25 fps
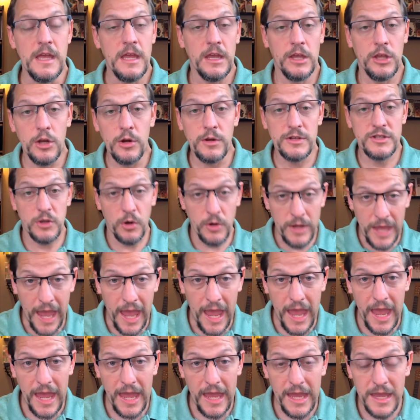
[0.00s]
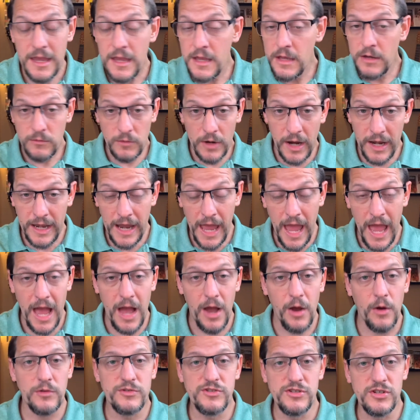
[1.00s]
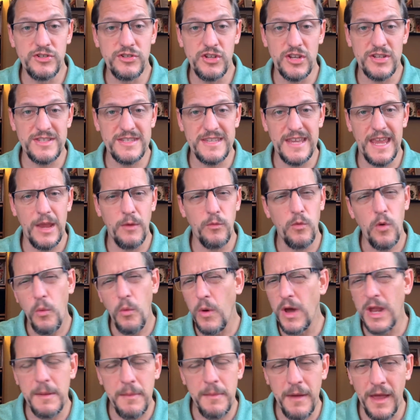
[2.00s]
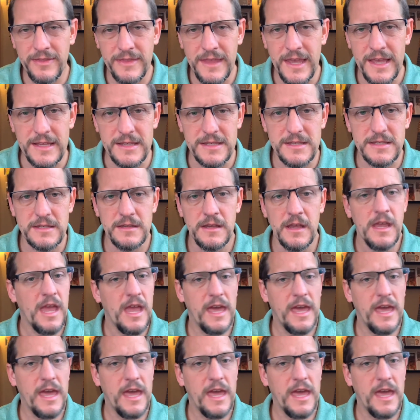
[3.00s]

it's okay right now to just say, well, what about this?